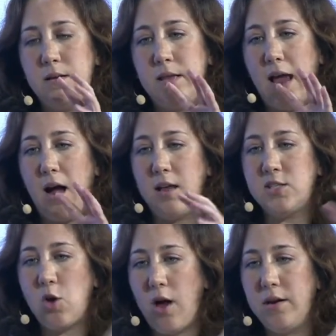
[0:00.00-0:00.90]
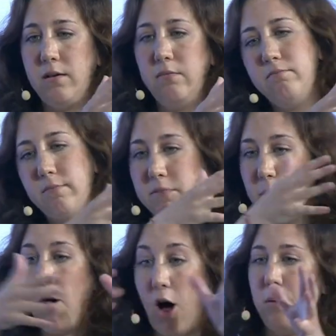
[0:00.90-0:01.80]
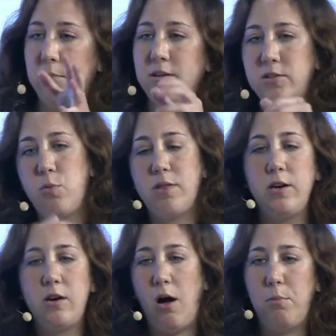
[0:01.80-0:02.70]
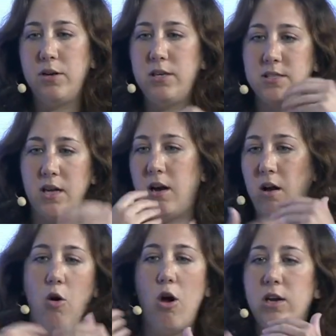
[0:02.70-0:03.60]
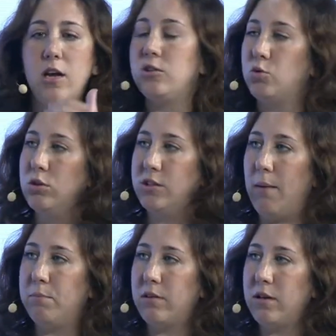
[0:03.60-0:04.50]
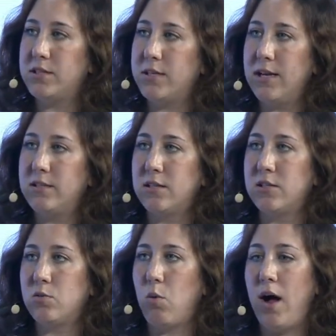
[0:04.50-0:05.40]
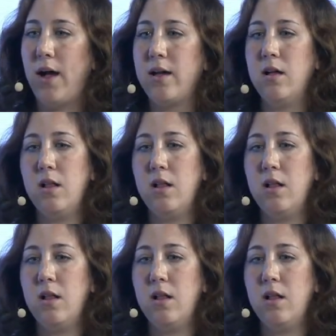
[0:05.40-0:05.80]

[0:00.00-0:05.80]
there are certain departments within companies that are earlier to adopt these things. This is why